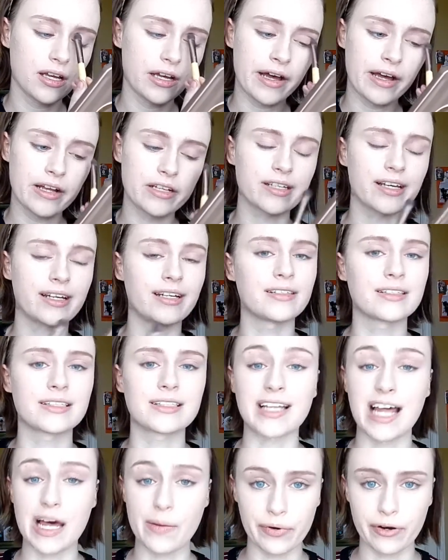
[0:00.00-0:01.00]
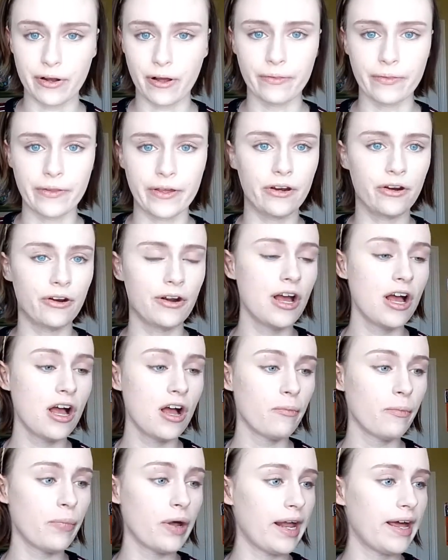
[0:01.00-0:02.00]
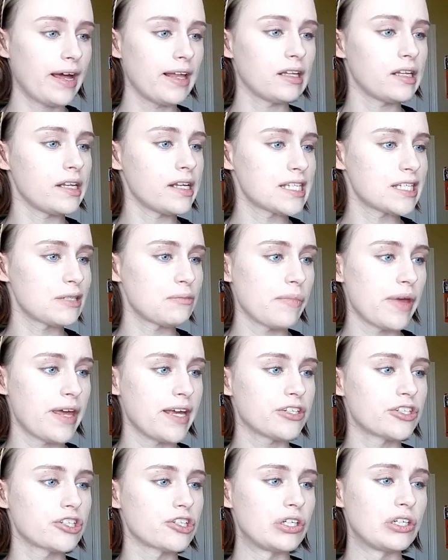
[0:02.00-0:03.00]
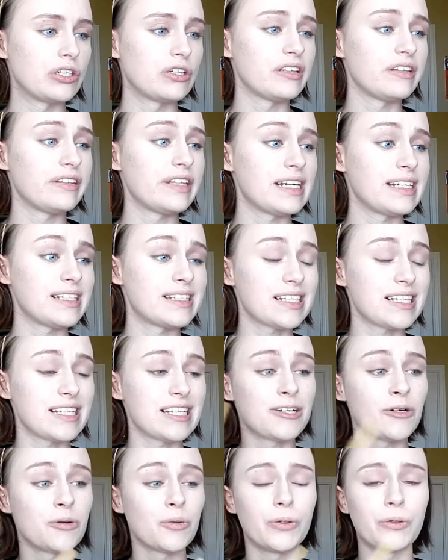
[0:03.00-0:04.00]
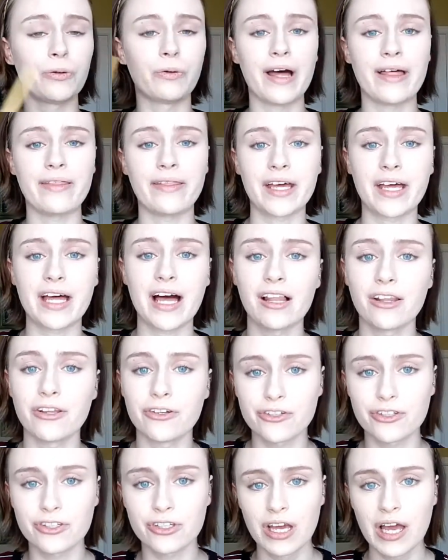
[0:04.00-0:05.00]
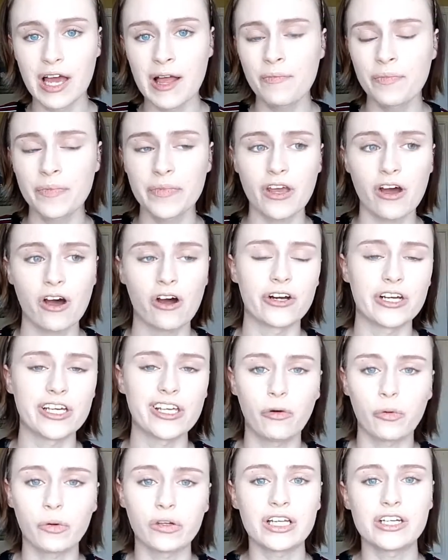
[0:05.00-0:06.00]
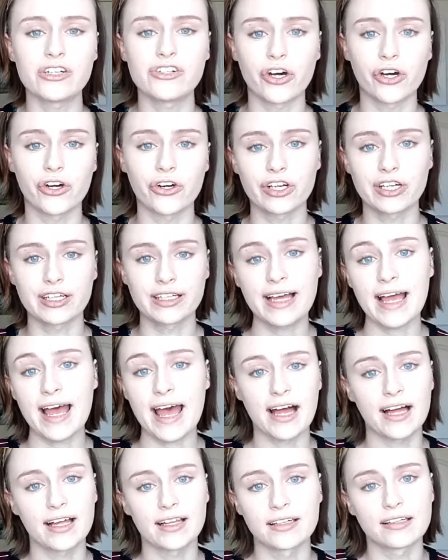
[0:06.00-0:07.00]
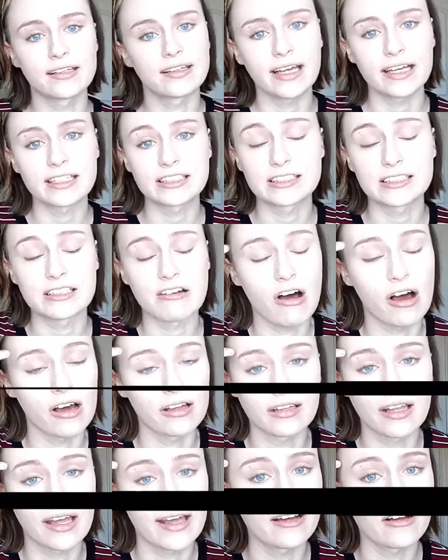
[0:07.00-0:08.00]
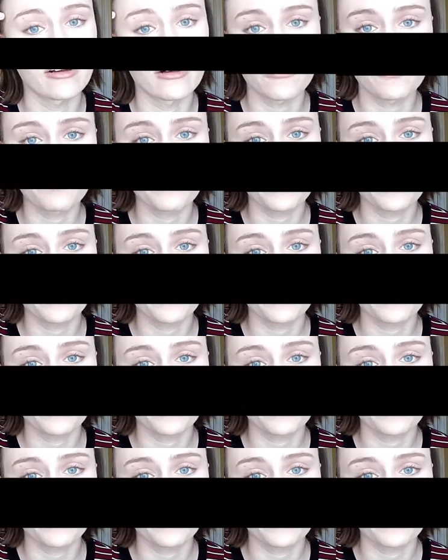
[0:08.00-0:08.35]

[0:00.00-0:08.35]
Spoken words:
I just kind of slap it on there, but at least make sure that it's equal and the colors are equally dark and it's not like